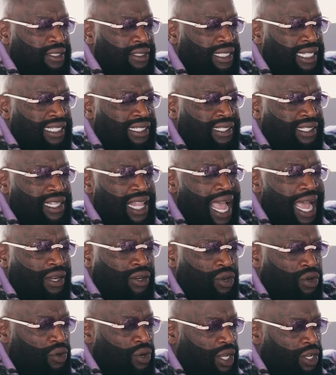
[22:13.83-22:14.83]
this
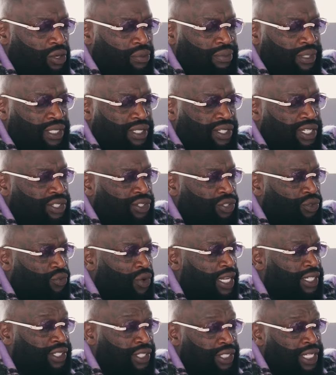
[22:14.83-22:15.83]
not gonna help the
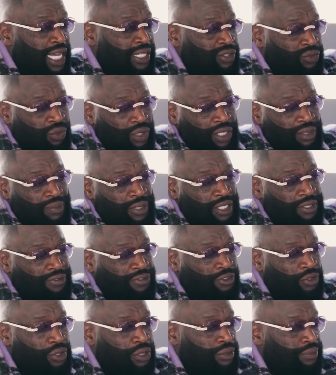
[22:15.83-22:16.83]
situation, that's what I'm here
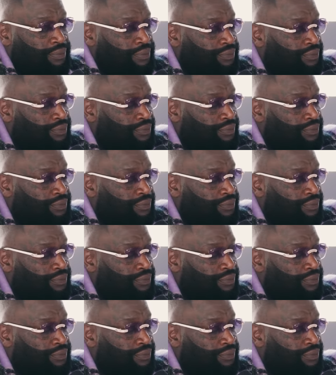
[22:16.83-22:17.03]
for.